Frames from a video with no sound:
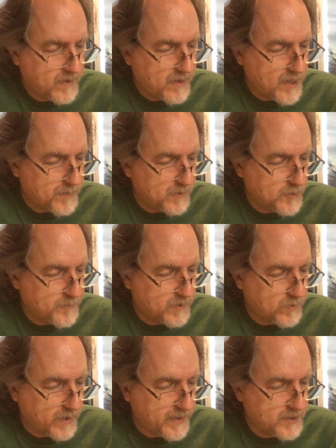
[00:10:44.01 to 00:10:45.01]
And we looped it
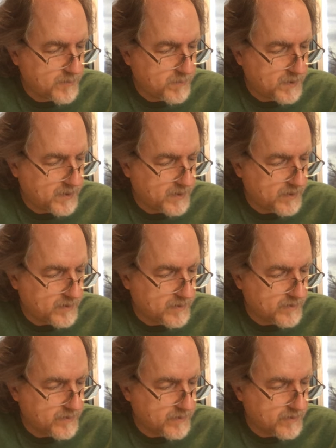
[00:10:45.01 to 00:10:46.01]
twice
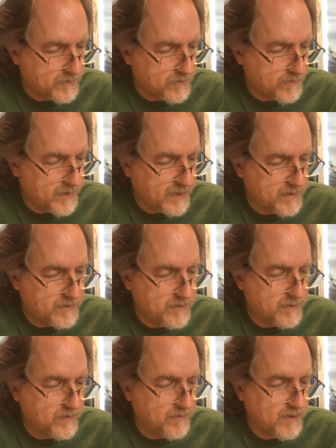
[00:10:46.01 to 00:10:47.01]
because there's 2 values in
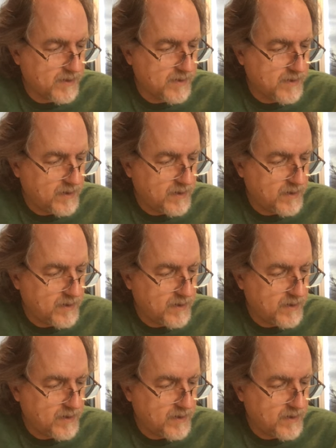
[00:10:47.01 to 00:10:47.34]
the array.